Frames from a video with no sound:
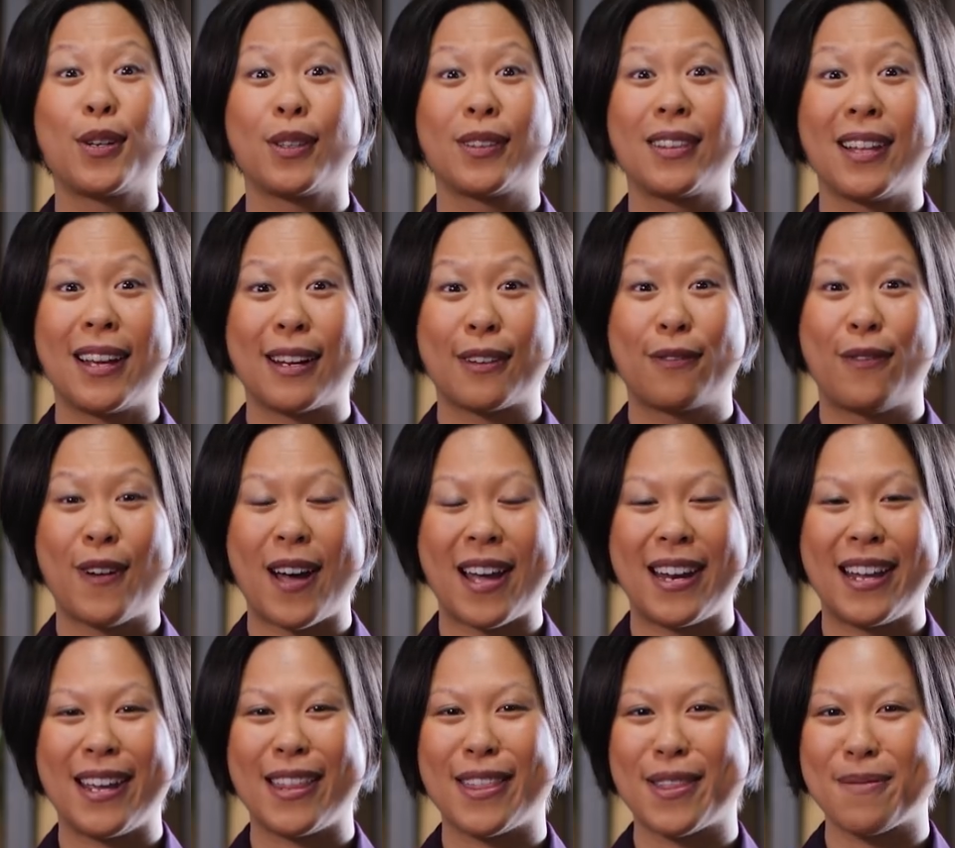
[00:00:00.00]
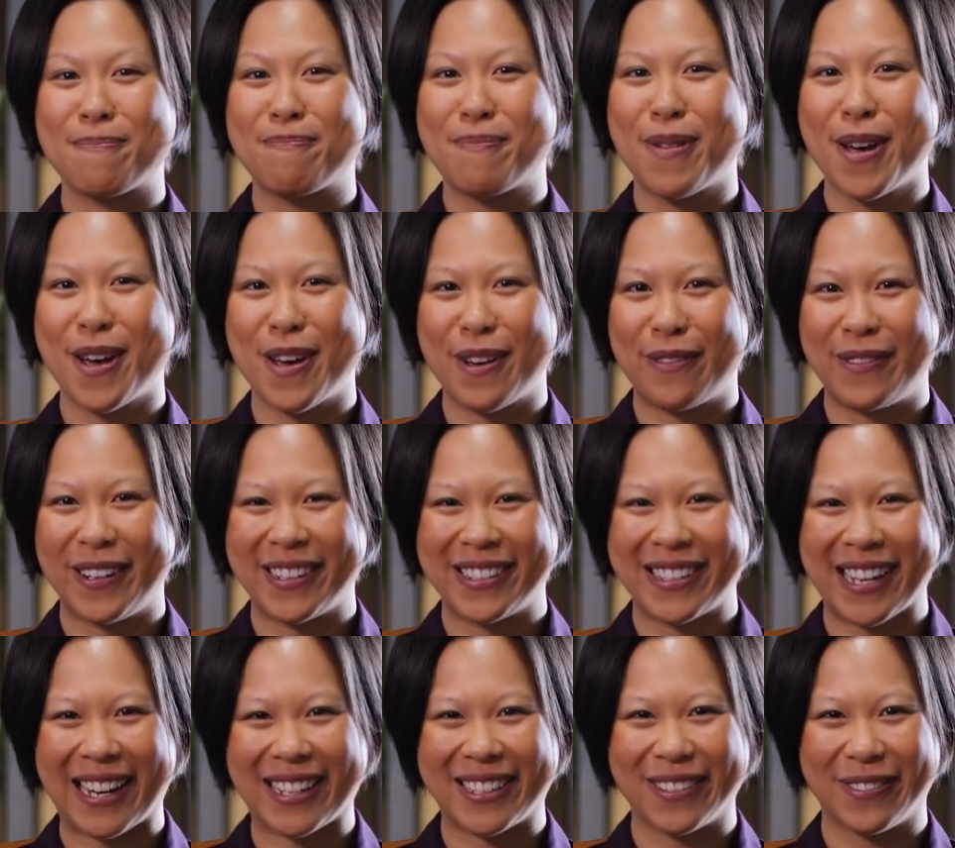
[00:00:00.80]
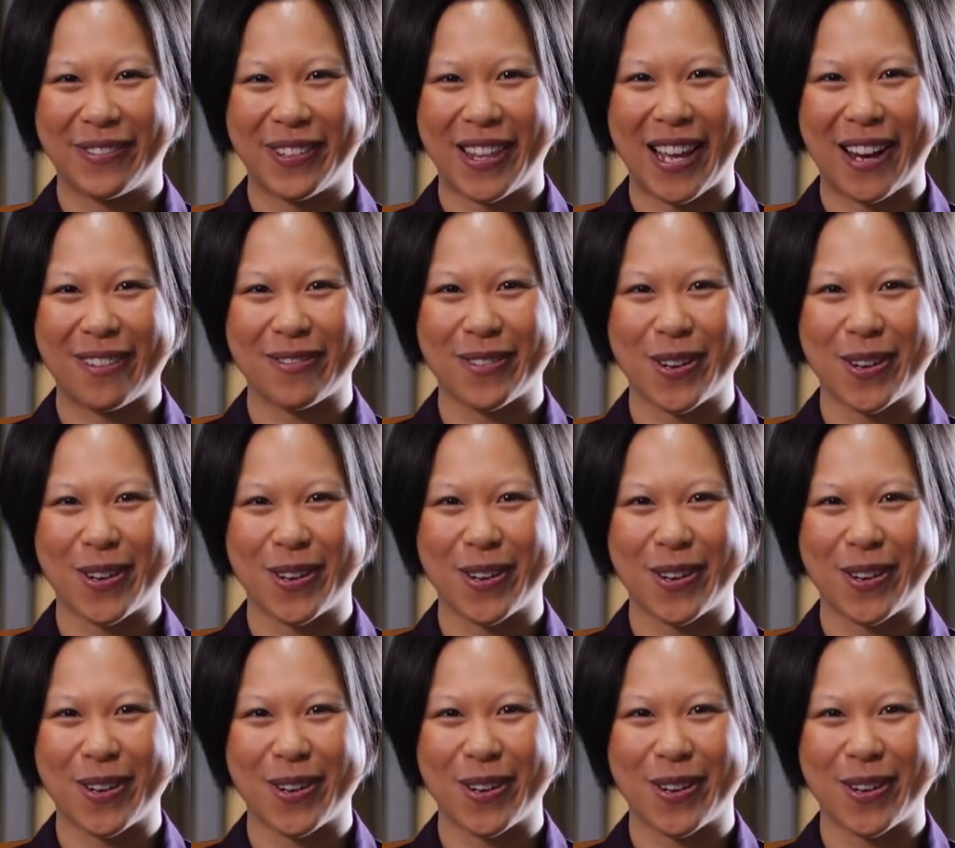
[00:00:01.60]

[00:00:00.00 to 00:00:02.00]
Good luck finding the perfect actor for that